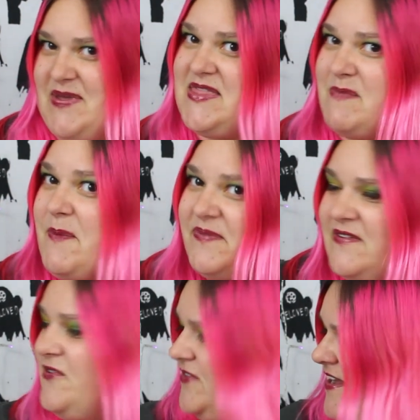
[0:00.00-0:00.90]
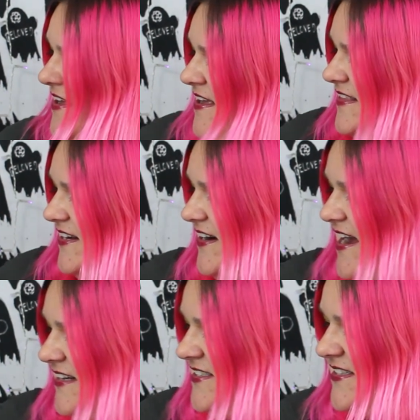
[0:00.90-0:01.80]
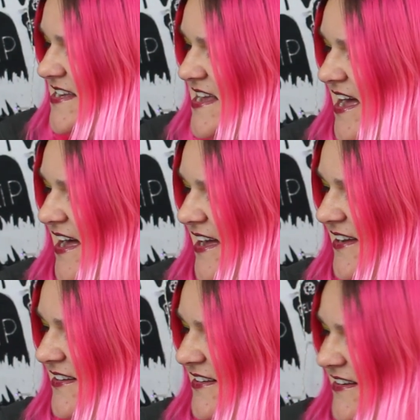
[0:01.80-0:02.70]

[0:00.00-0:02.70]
pick them up soon. They're actually uh,